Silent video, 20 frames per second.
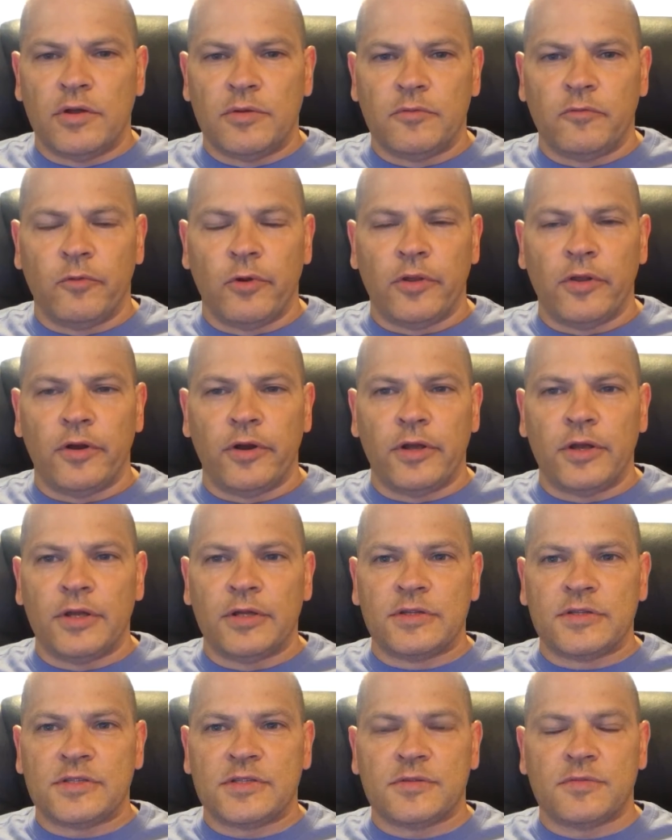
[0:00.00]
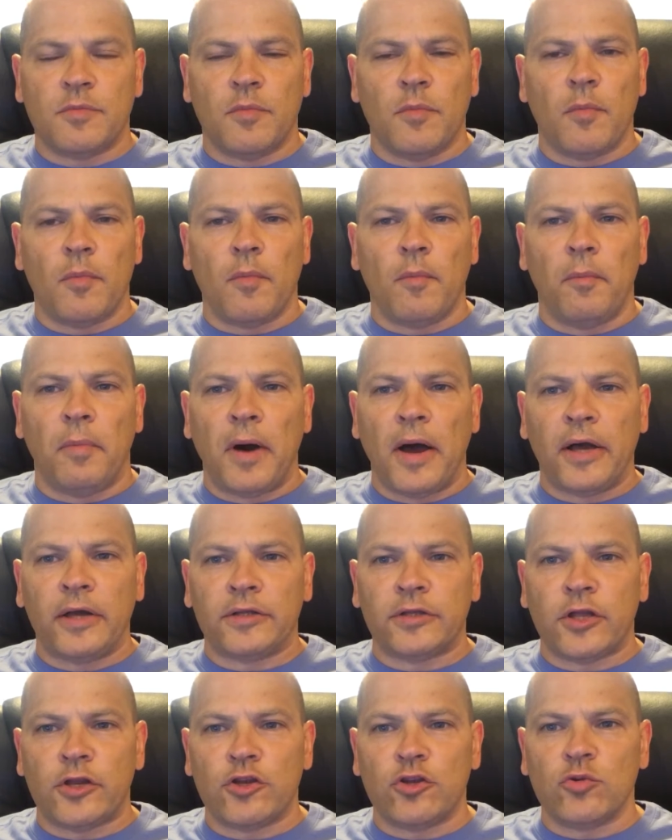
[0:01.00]
Whether it's
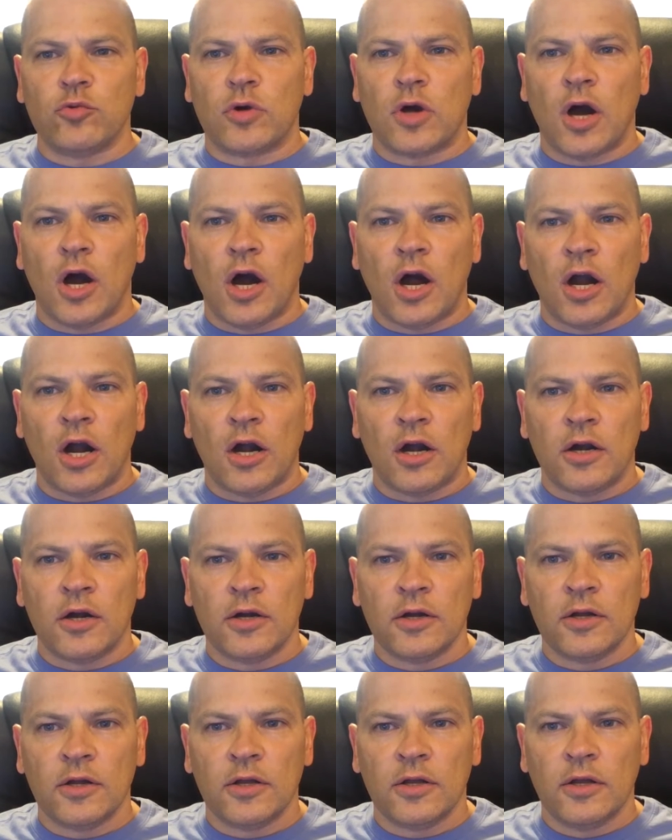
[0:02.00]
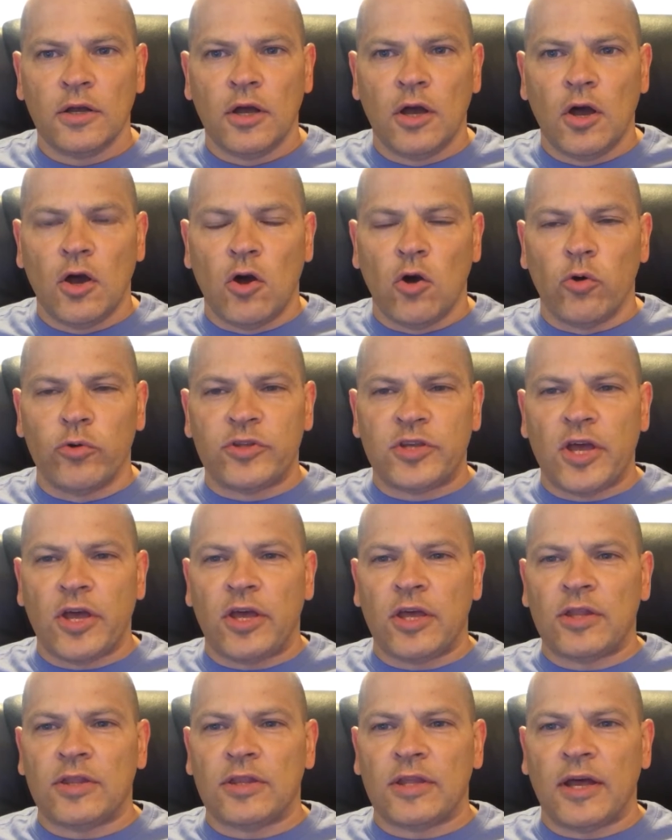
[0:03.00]
buying a new car, or
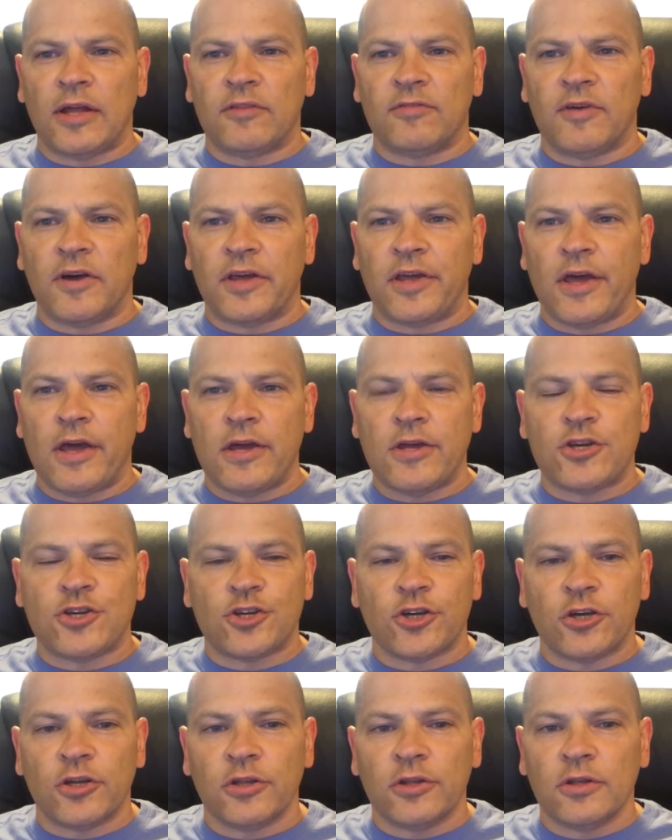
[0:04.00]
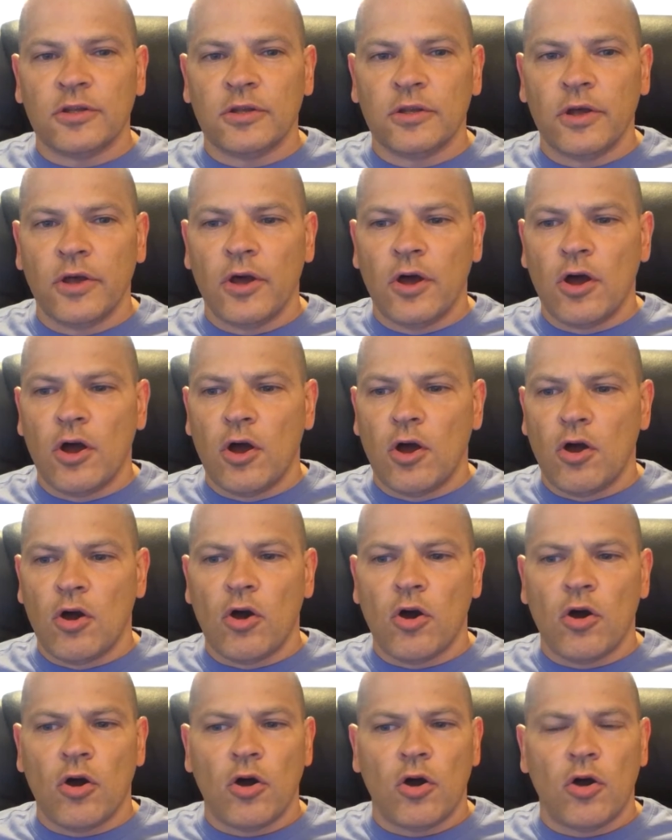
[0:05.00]
taking that vacation,
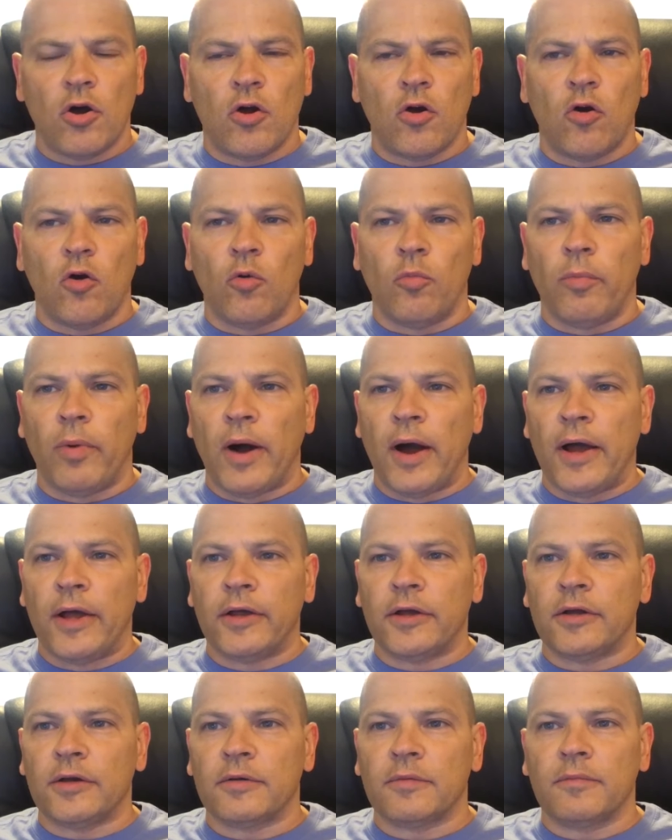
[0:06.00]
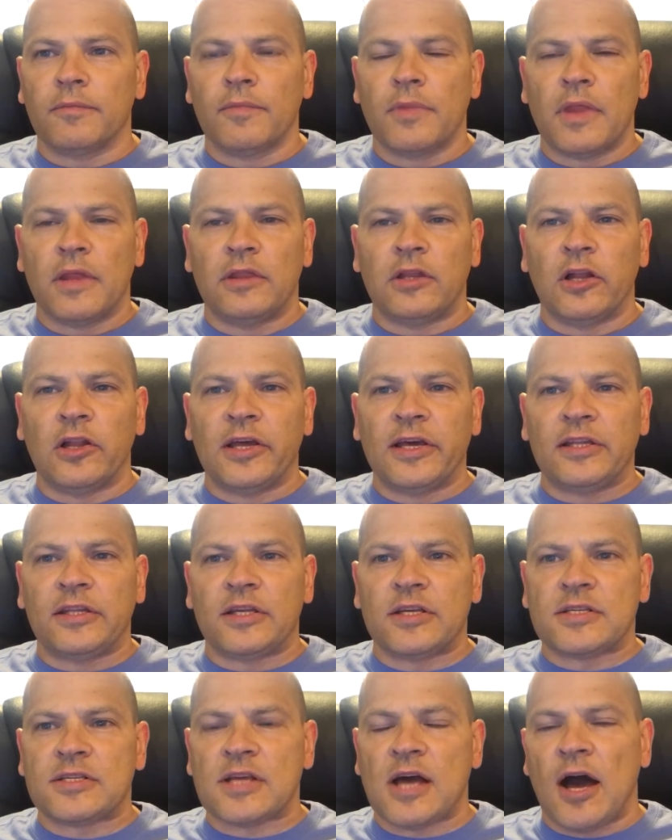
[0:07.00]
or buying the
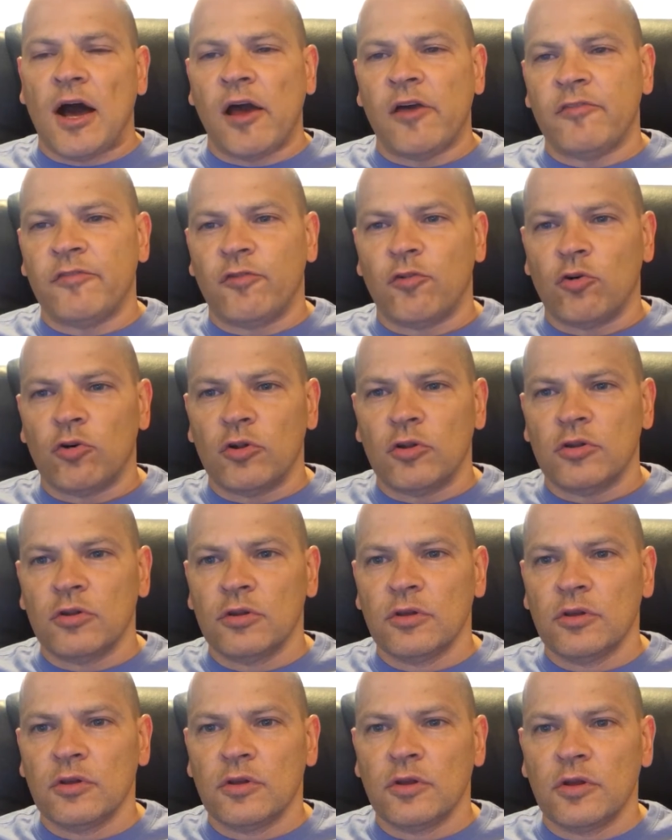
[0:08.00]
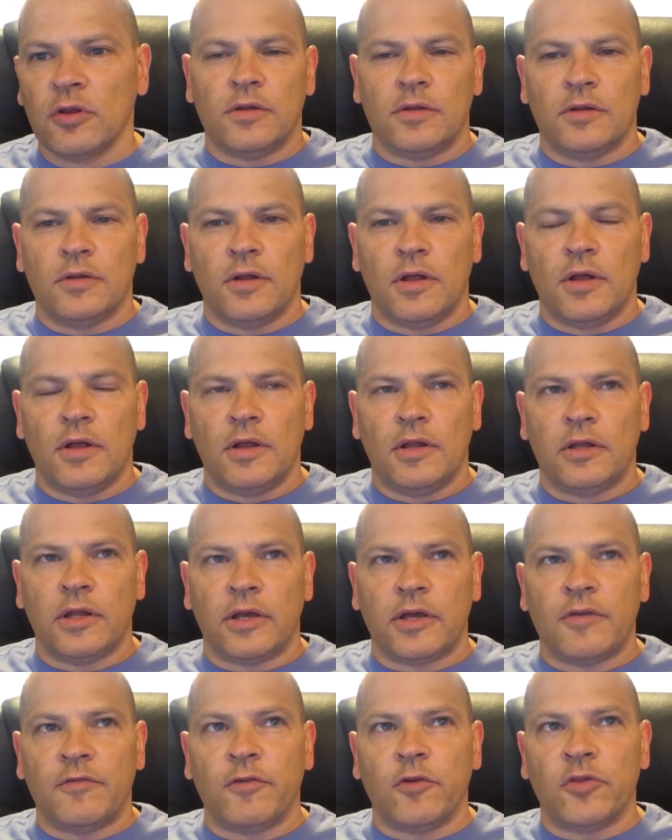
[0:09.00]
latest iPhone.
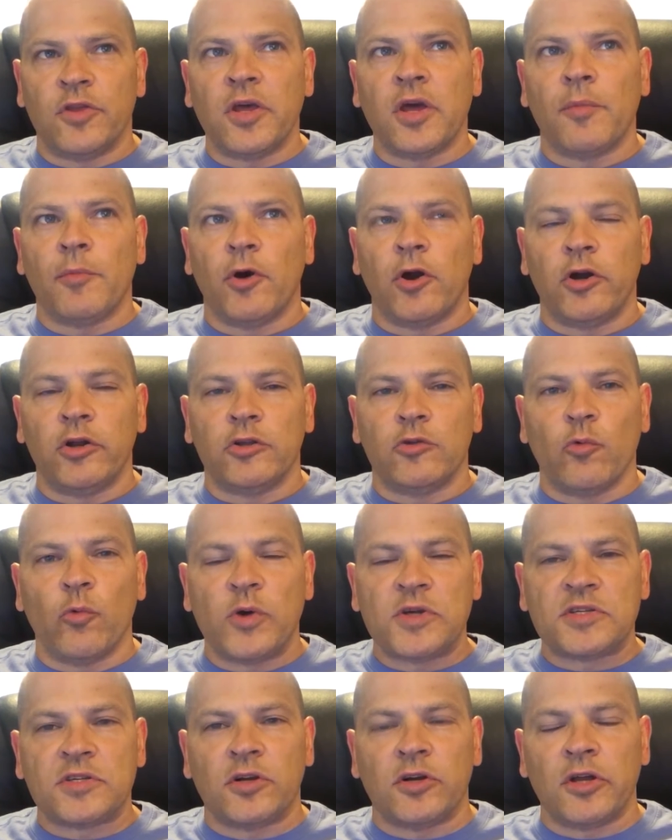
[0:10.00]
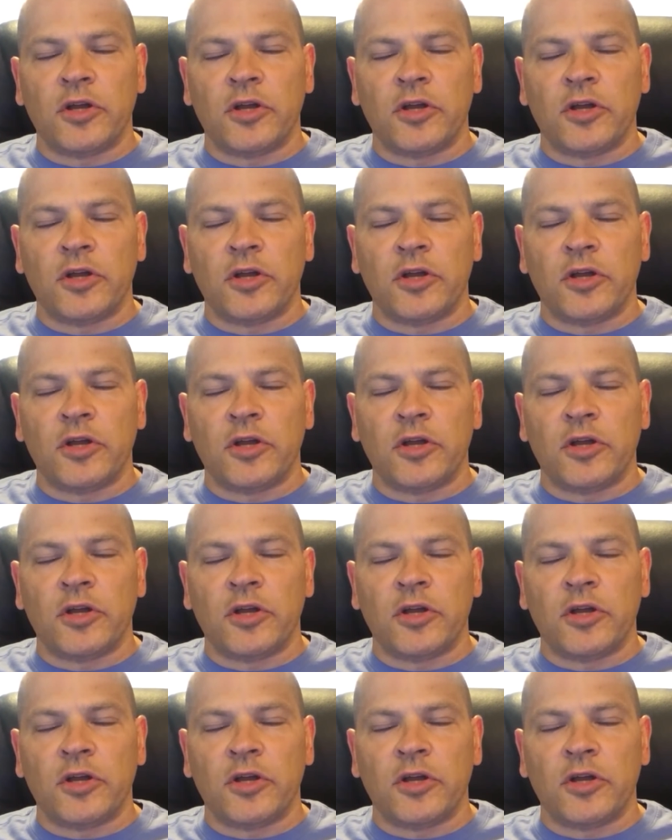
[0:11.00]
Like if you think about it, Western